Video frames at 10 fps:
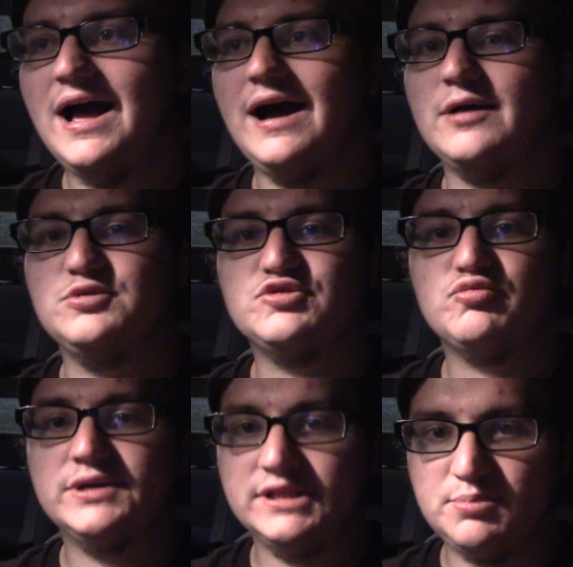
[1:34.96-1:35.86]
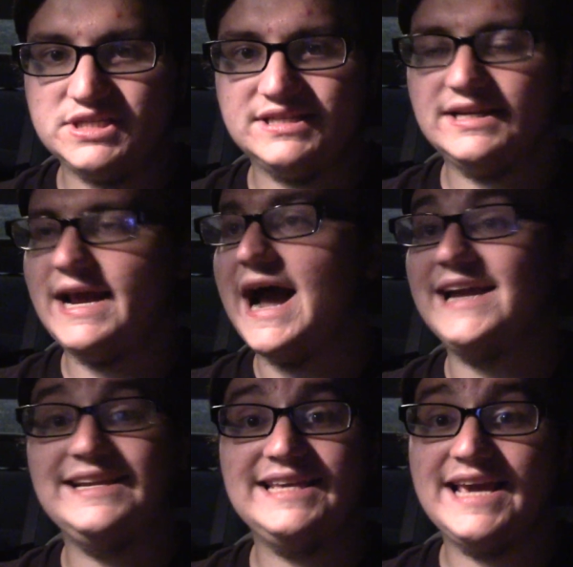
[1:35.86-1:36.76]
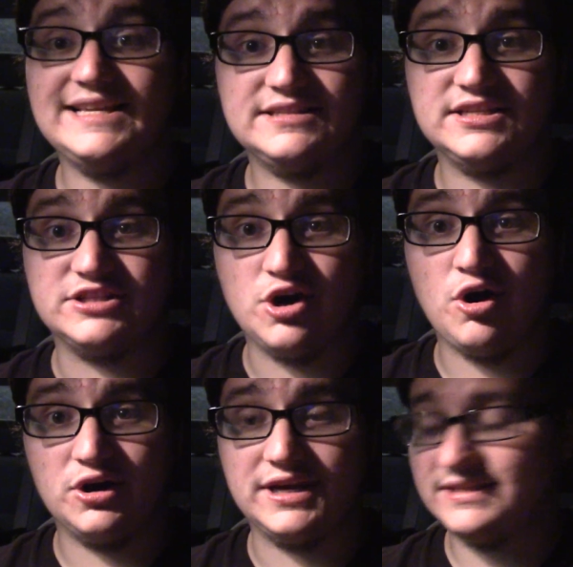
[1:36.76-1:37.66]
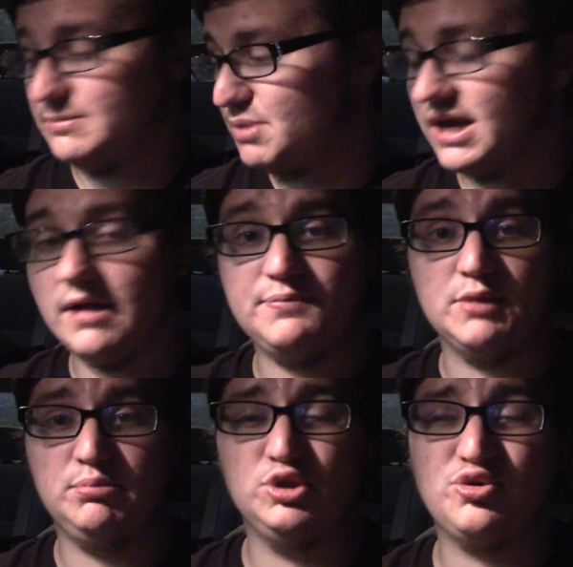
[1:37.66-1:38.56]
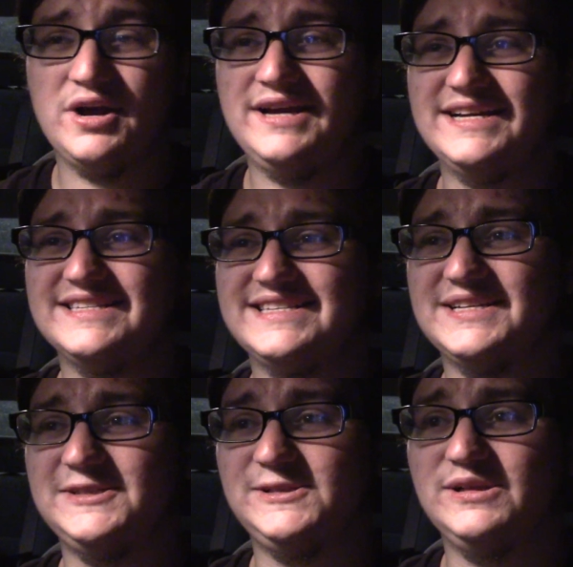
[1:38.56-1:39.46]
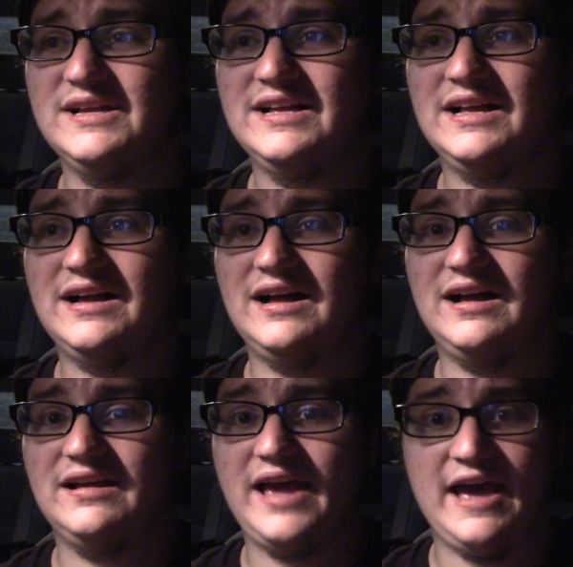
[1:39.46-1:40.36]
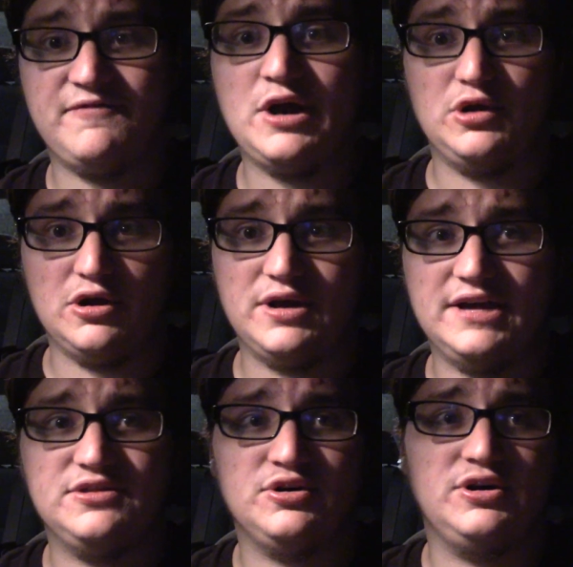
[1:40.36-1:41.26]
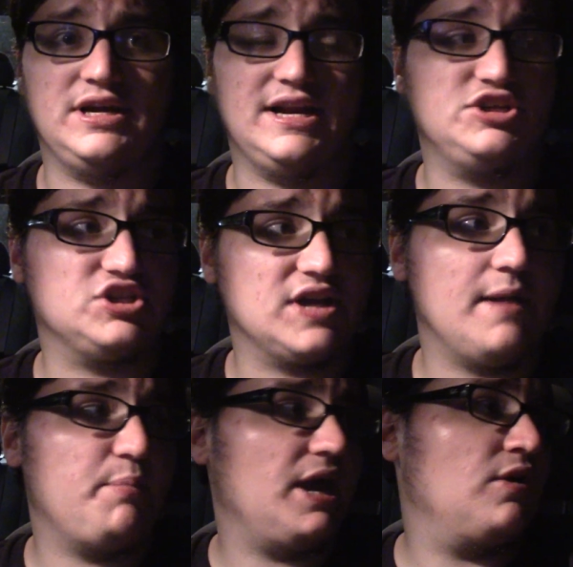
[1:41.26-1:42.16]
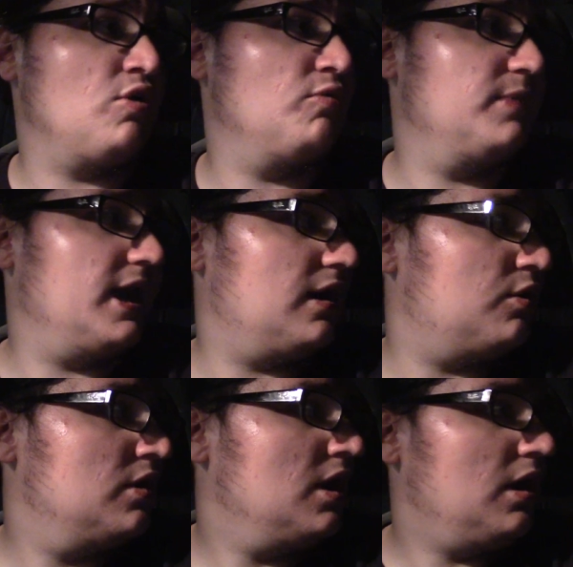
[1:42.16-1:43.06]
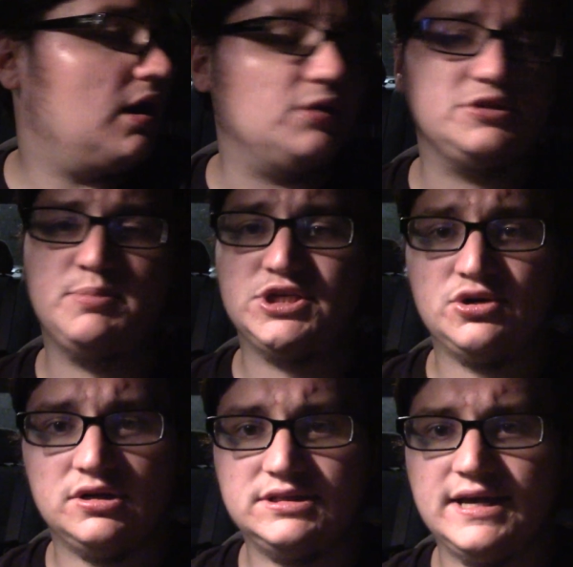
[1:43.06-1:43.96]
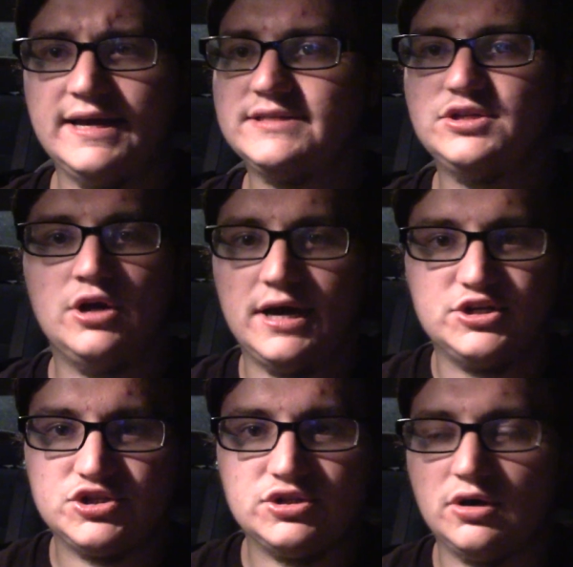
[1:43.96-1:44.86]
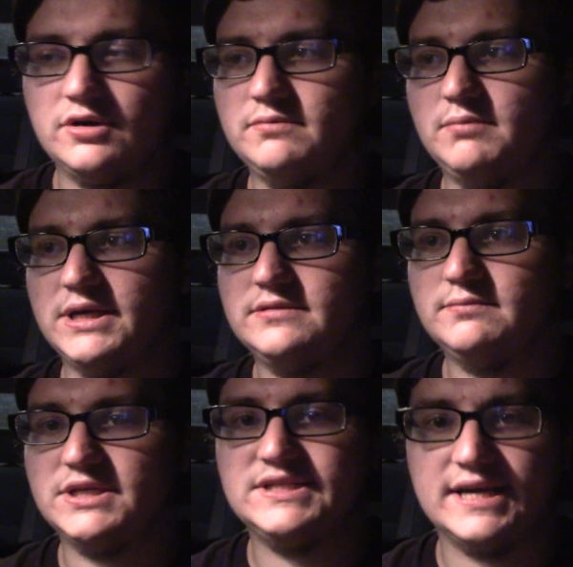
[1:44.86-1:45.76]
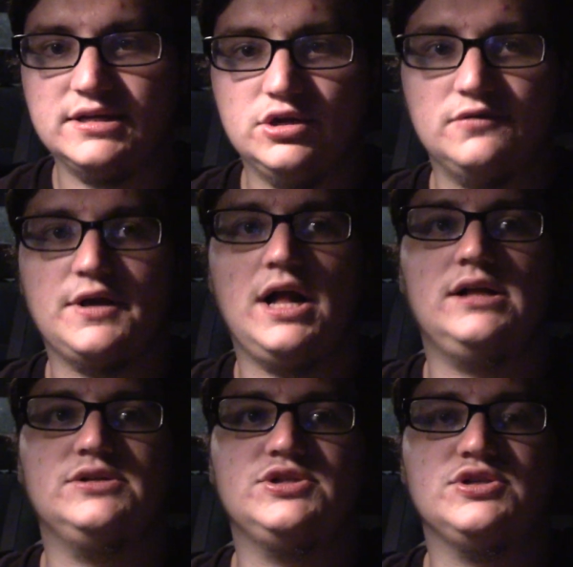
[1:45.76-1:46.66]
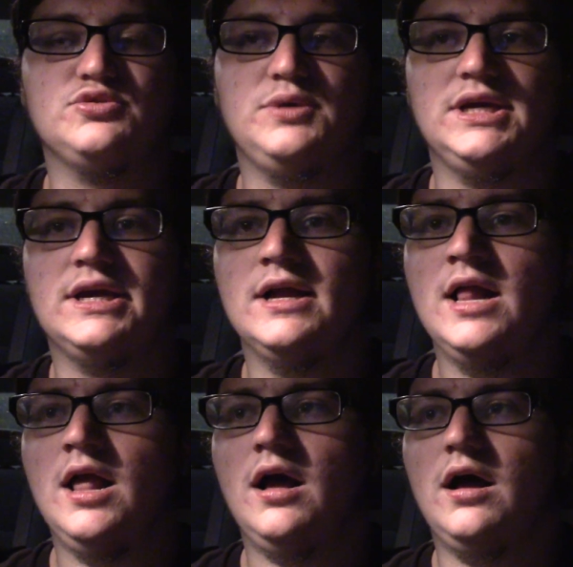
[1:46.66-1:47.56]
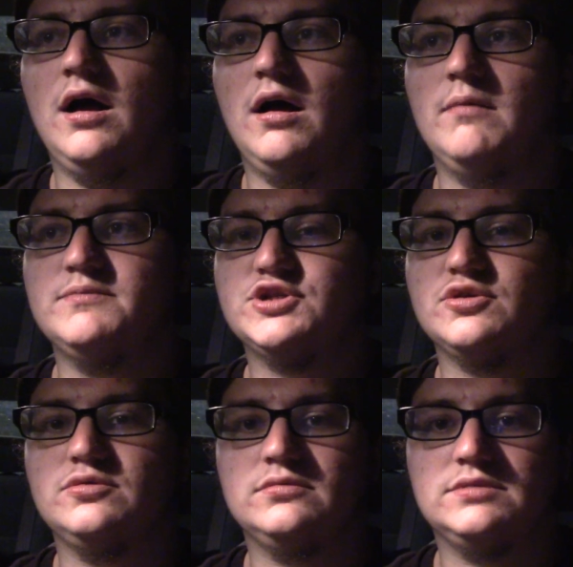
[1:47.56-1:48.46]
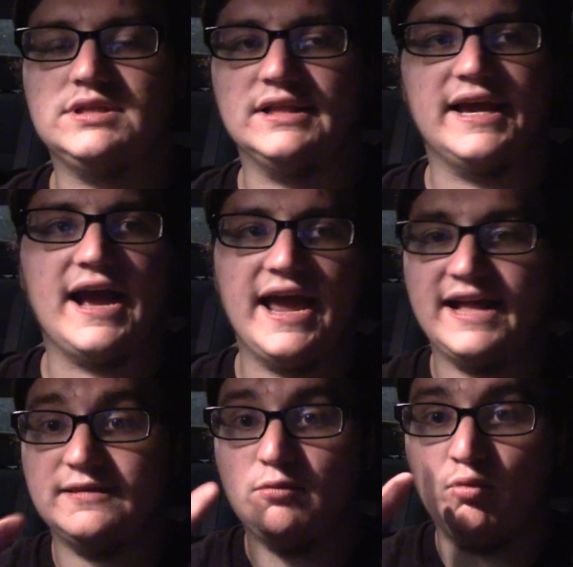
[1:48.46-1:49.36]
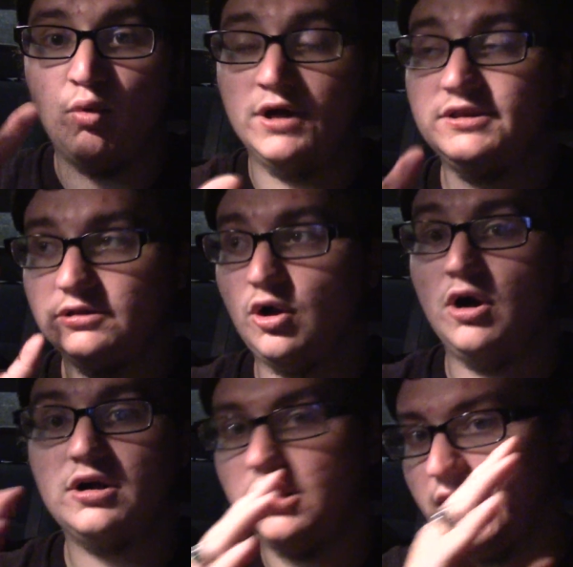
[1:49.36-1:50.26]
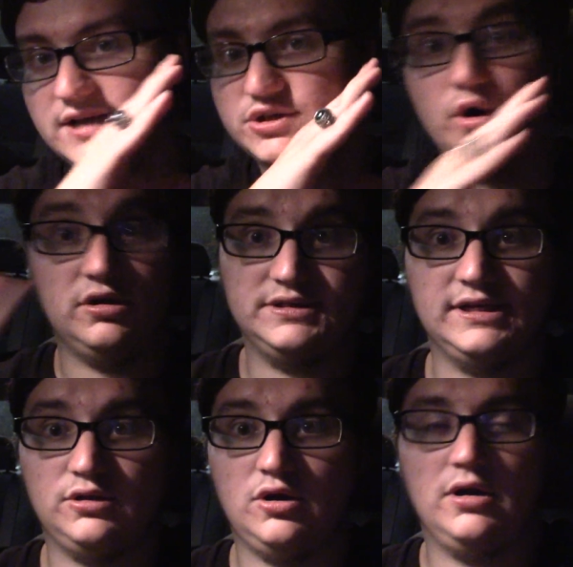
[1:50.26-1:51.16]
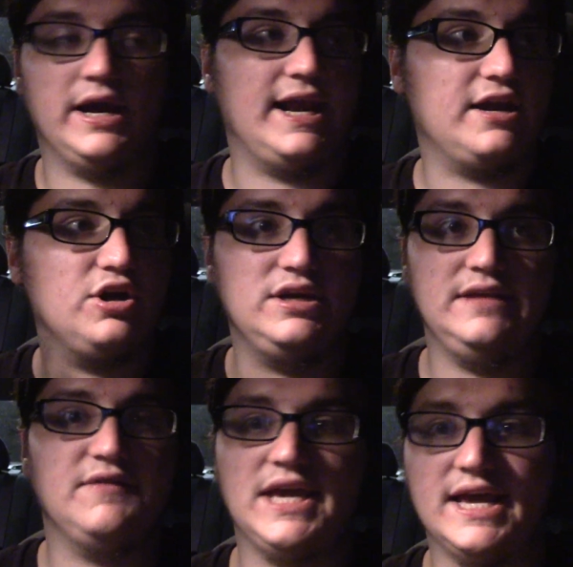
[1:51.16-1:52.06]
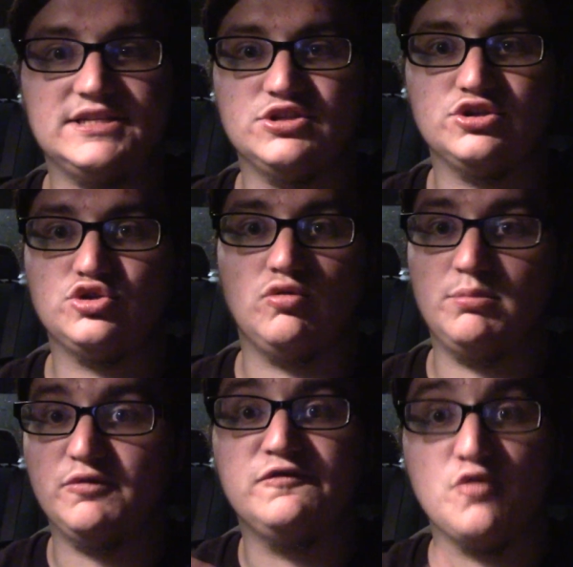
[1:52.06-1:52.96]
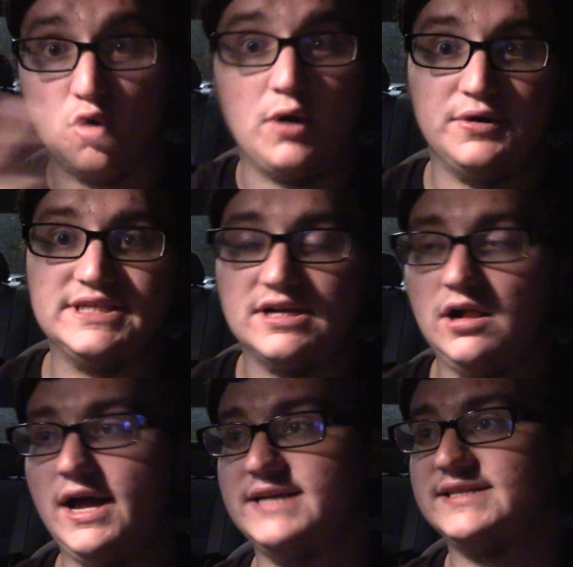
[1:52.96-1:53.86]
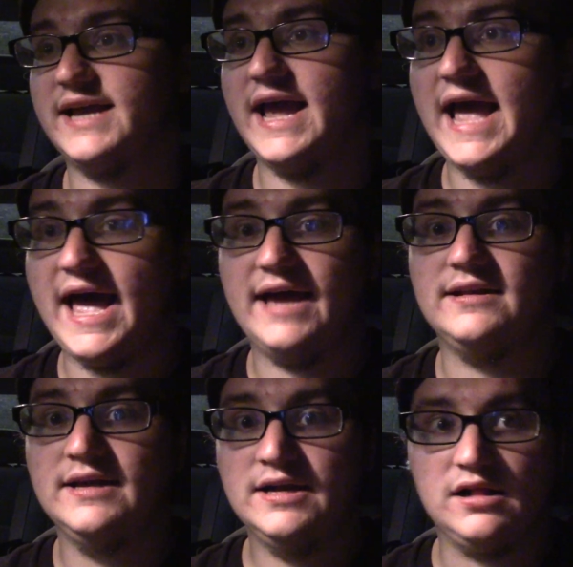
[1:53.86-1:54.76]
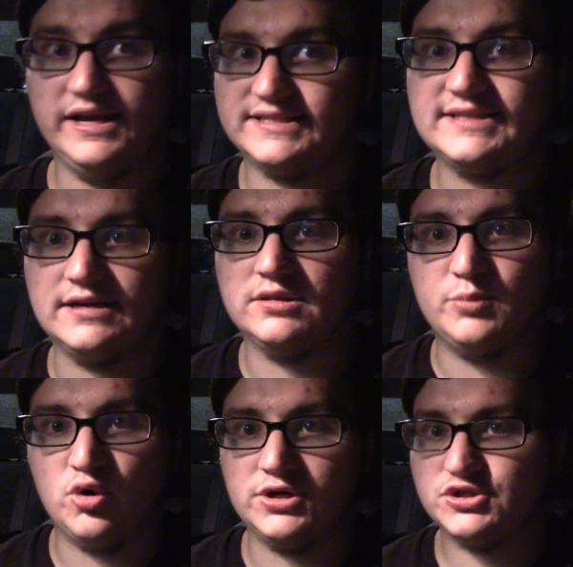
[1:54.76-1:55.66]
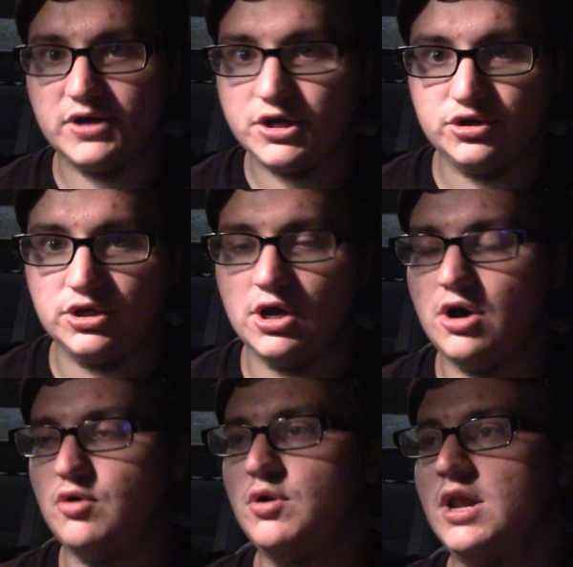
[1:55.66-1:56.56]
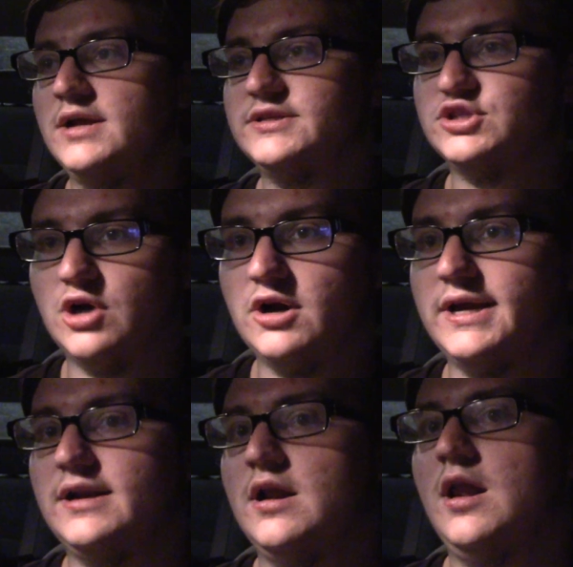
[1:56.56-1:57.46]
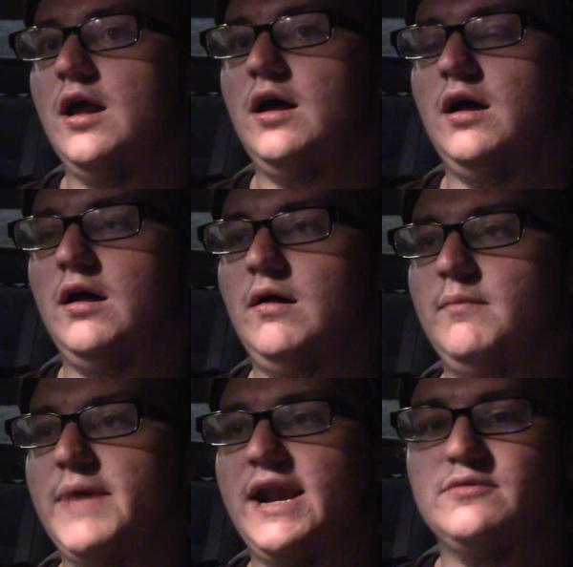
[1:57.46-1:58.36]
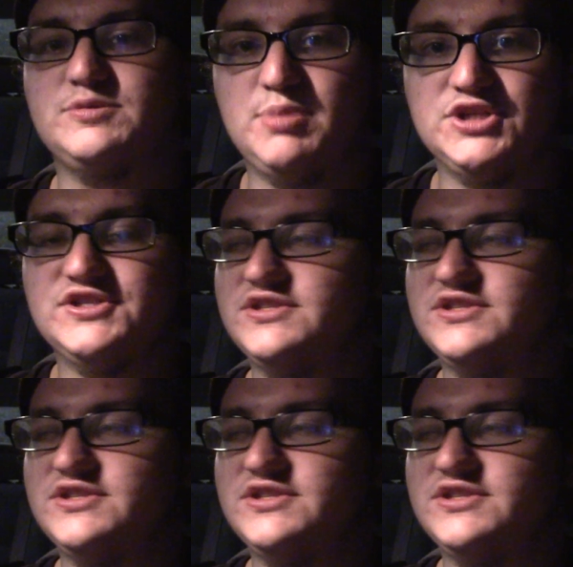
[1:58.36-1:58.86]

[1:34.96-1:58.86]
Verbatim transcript: I was really busy today. I didn't get to Target to pick up the Blu-ray until uh, a half hour ago, 9.30, and I just got back home now. I was busy all day. As you know, I just started my, my second year of college this week. Um, so, like, I had one long class all day long, and I couldn't even get to the store before I went to class. Like, I had class at 10 in the morning, so I couldn't go to Target. Um, and I was busy.